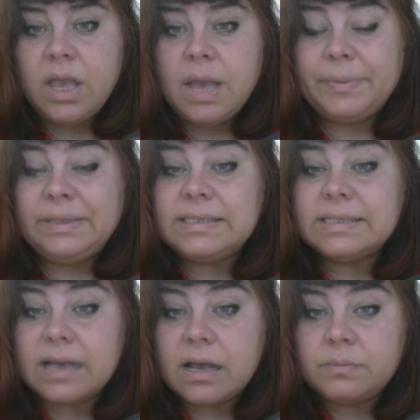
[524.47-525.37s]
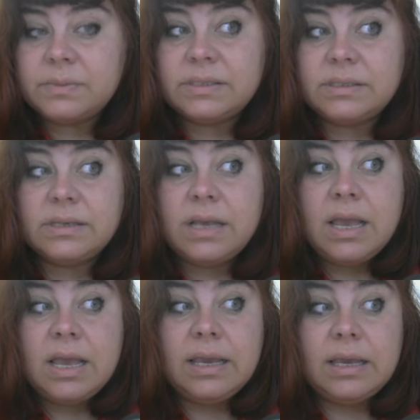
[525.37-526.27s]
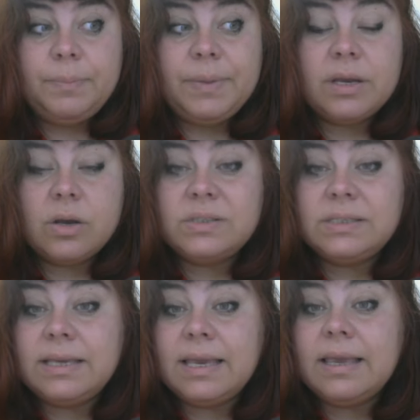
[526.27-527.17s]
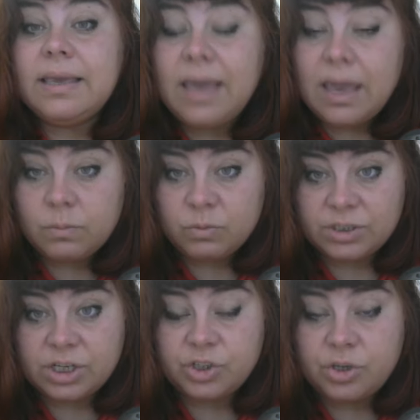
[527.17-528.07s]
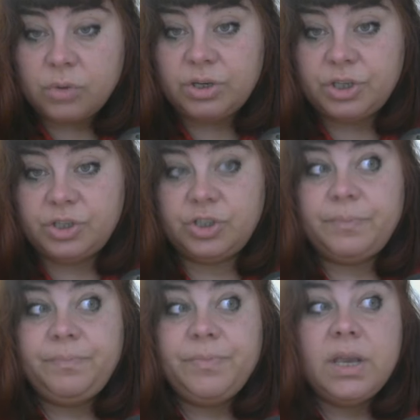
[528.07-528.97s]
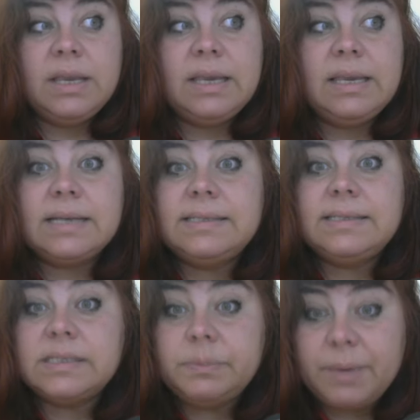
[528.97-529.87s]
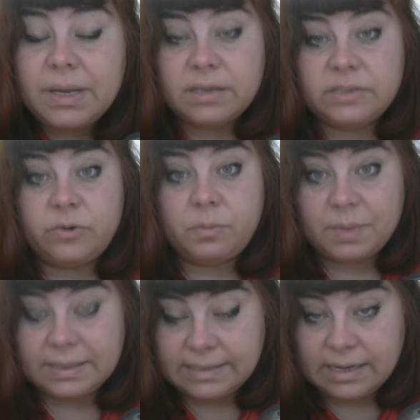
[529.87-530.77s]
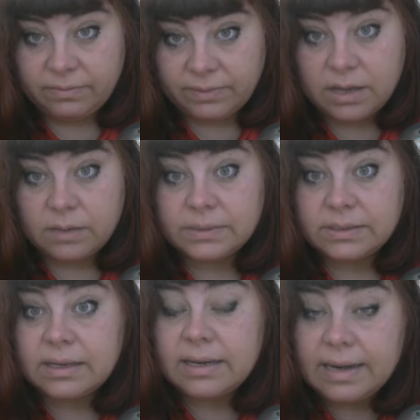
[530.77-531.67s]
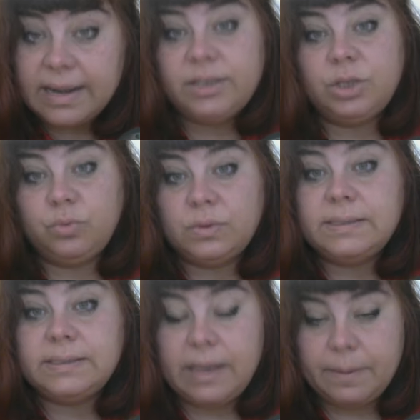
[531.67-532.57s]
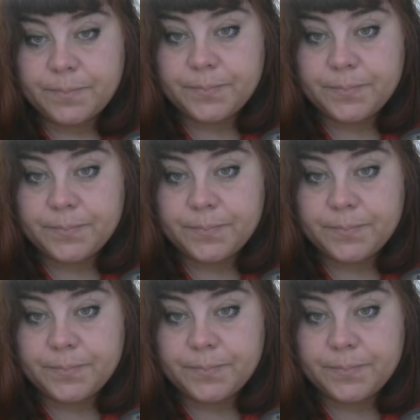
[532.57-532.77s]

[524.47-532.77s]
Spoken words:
But this comes because he came with such knowledge. He has experience from past lifetimes related to the same.